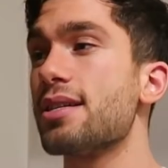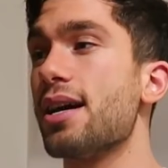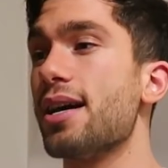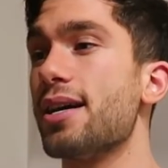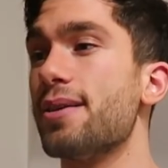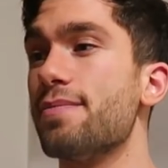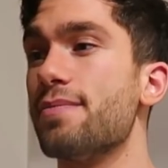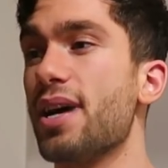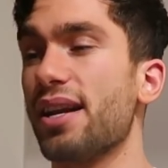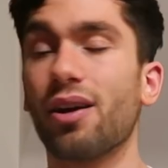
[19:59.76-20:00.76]

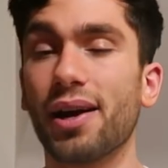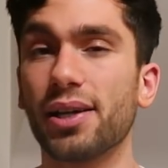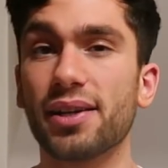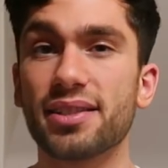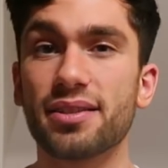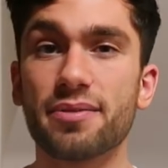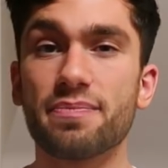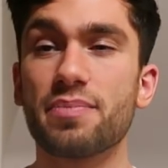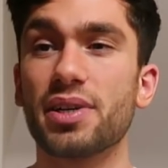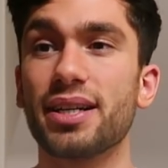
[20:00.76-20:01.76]
and highlighted
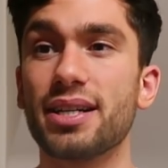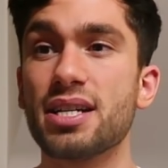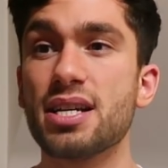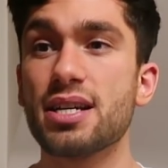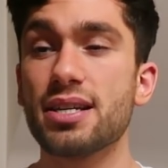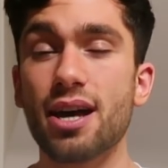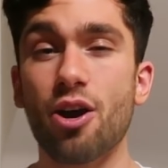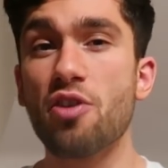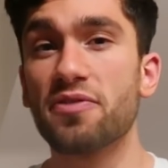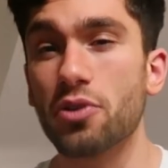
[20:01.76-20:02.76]
them. But yeah,
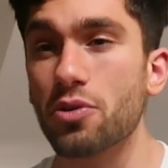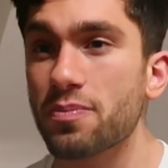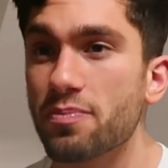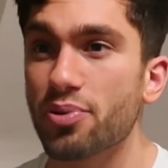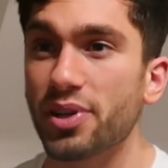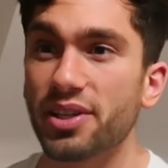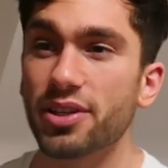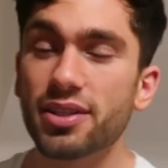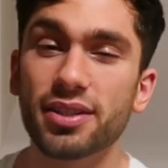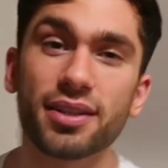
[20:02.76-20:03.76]
overall pretty good,